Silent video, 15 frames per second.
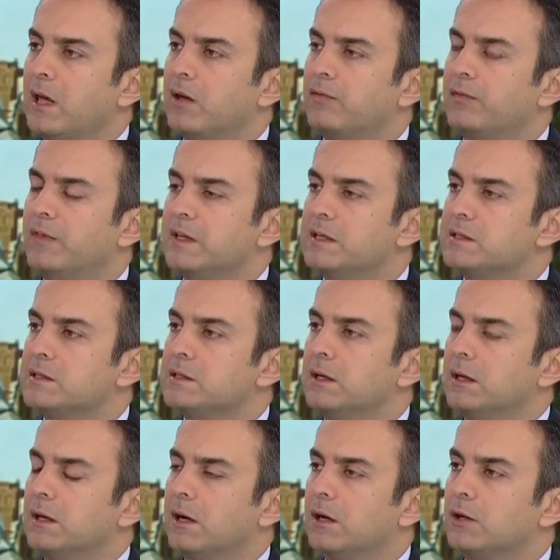if this
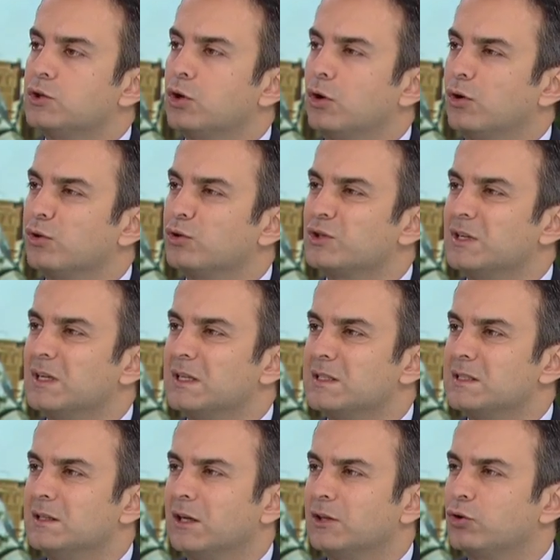uh, talks
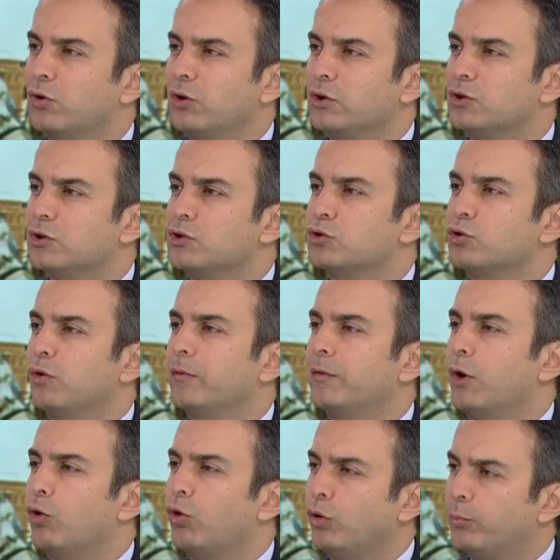is not going to solve
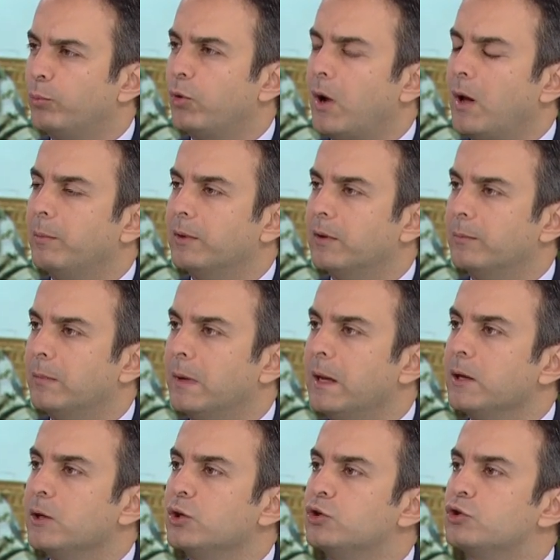the whole problem,
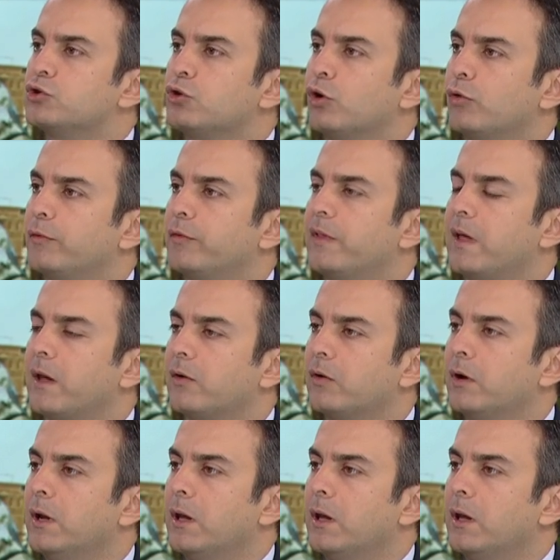could solve their